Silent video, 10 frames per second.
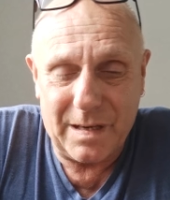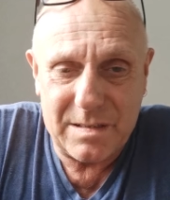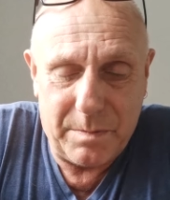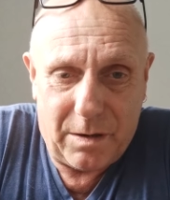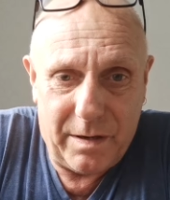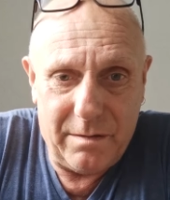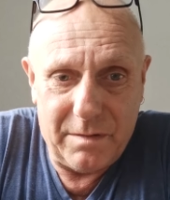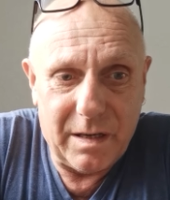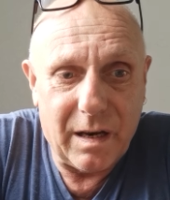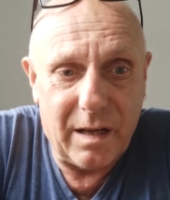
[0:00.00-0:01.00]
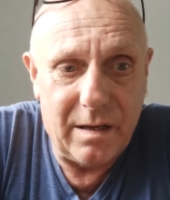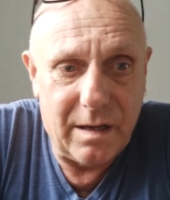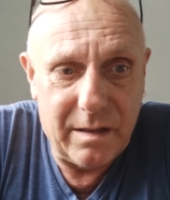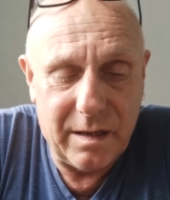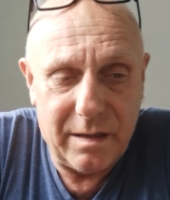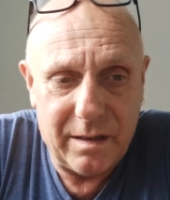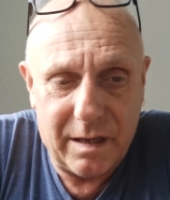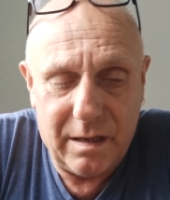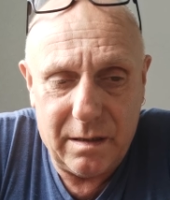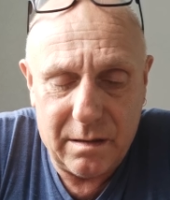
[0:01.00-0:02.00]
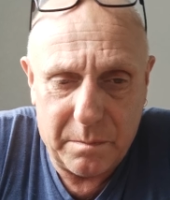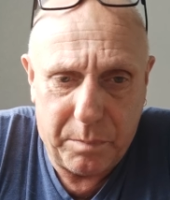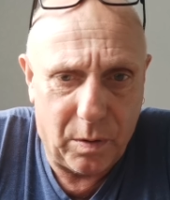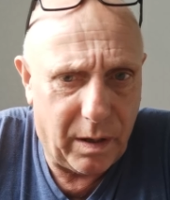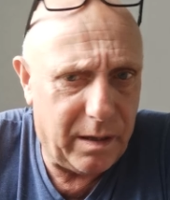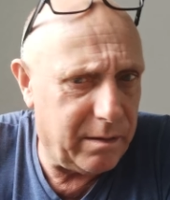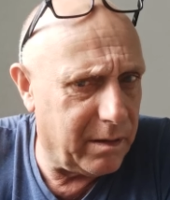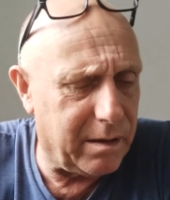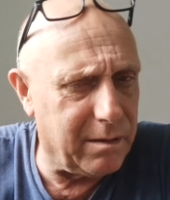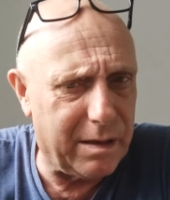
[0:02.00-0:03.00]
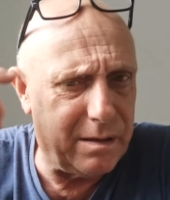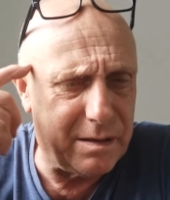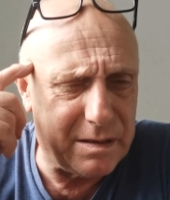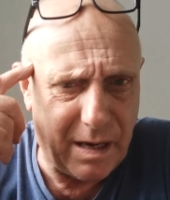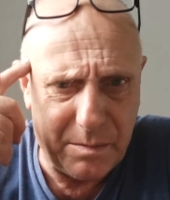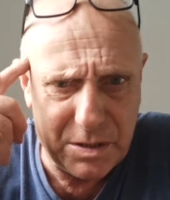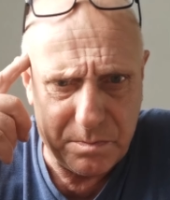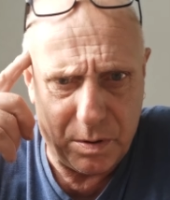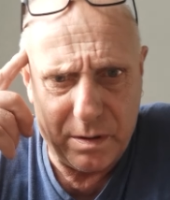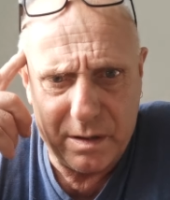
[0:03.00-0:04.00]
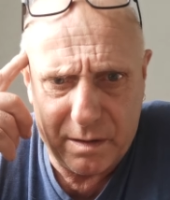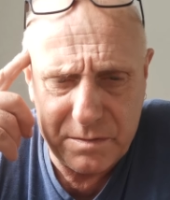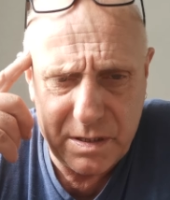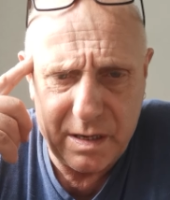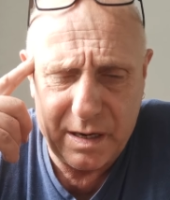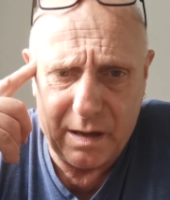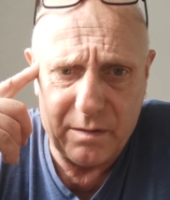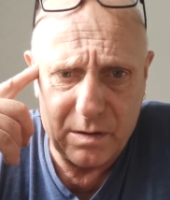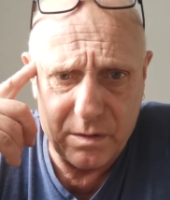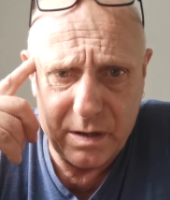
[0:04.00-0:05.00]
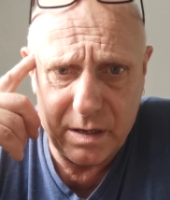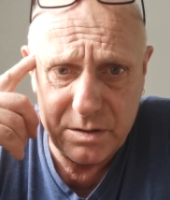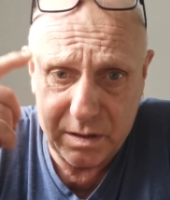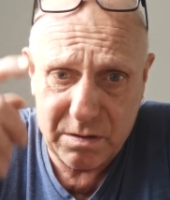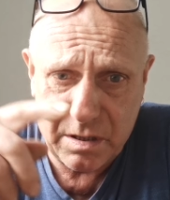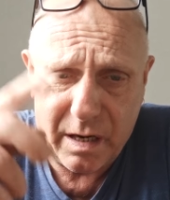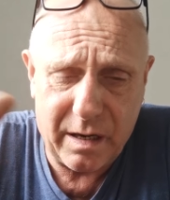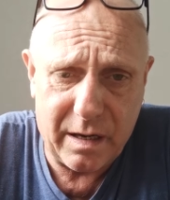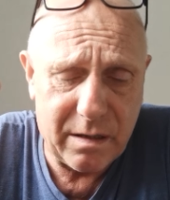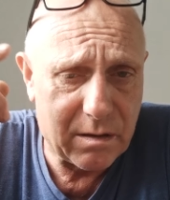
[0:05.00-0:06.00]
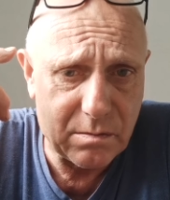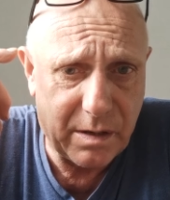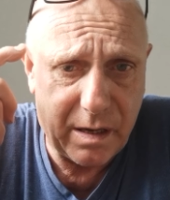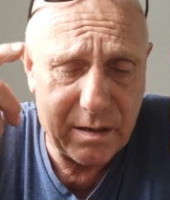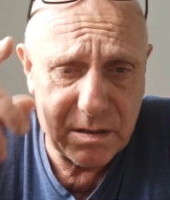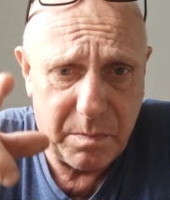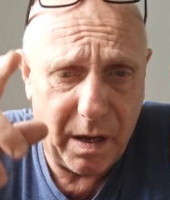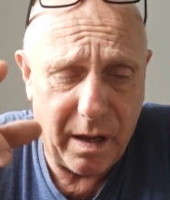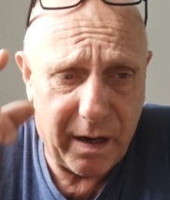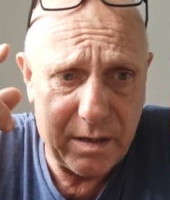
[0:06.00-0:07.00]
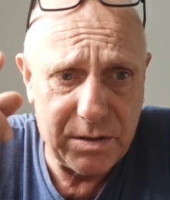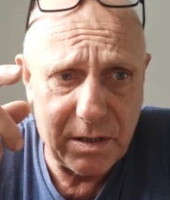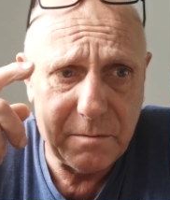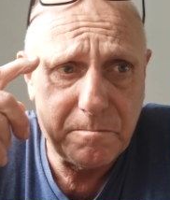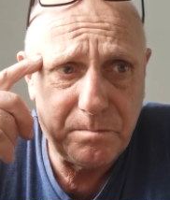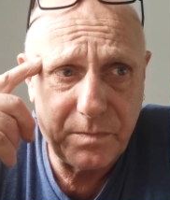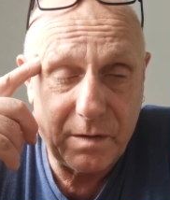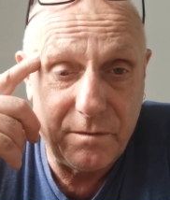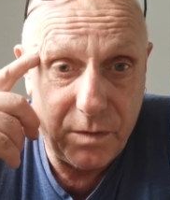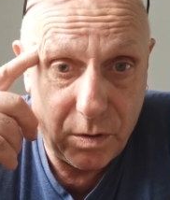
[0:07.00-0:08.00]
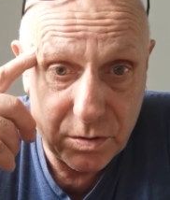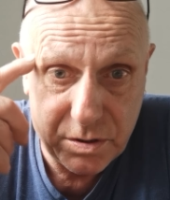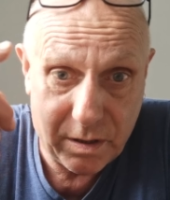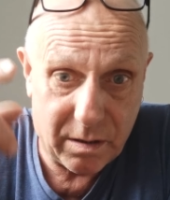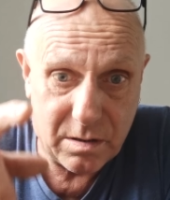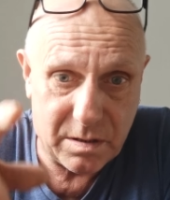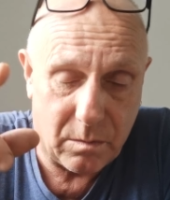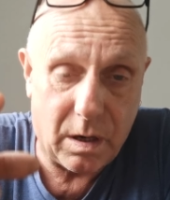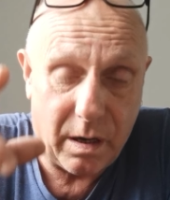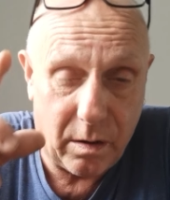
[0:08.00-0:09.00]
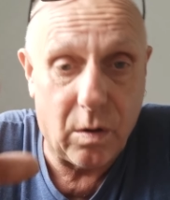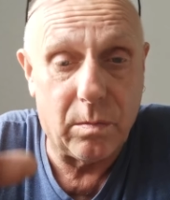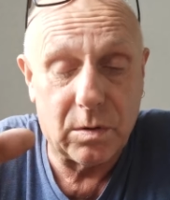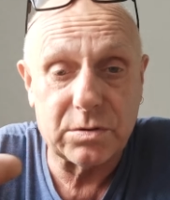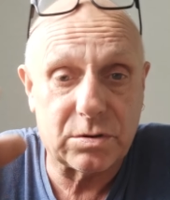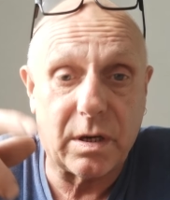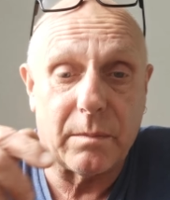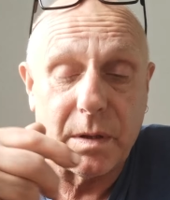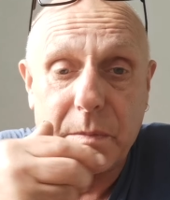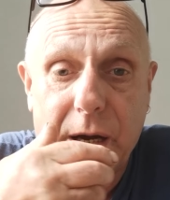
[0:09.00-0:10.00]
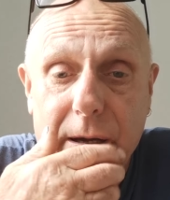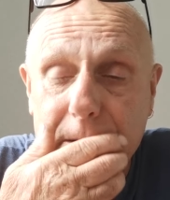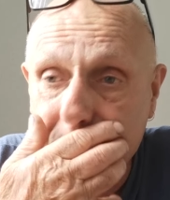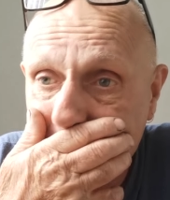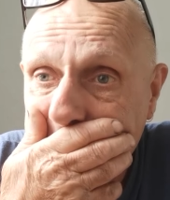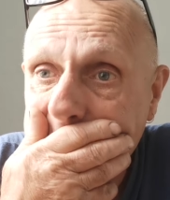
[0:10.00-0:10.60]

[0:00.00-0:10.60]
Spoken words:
That's about it, really. The pulley, the damaged pulley that I've taken out the other engine, because I ended up getting a spare engine, fortunately, because I almost scrapped the bike.